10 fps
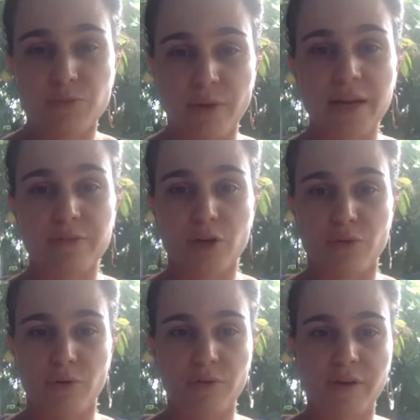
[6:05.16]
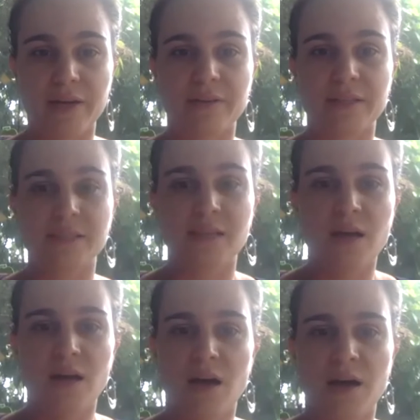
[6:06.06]
threat of the coronavirus,
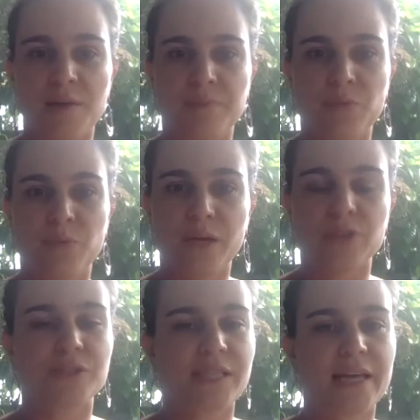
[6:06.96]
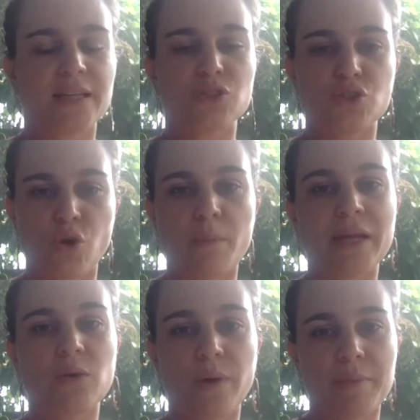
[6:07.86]
we understand that so
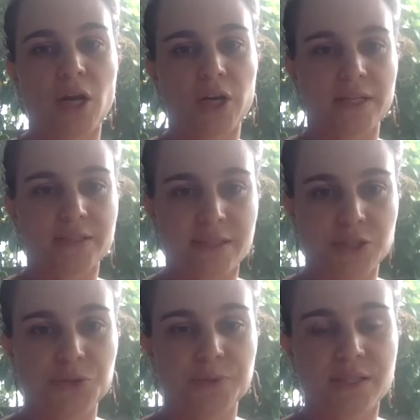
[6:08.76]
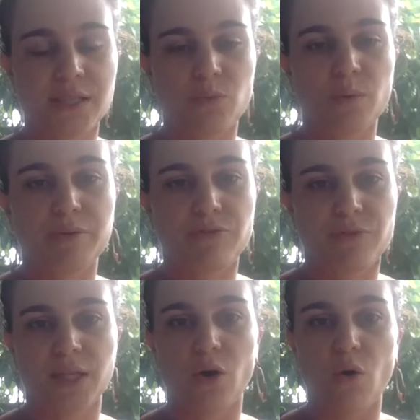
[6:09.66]
many women in our constituency will be
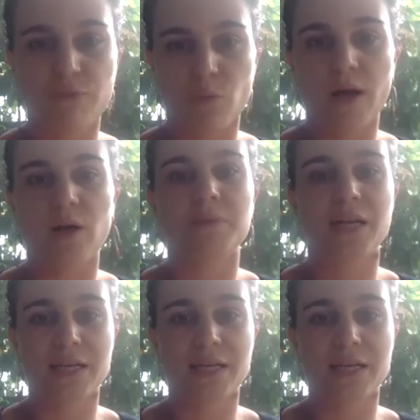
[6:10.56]
feeling overwhelmed and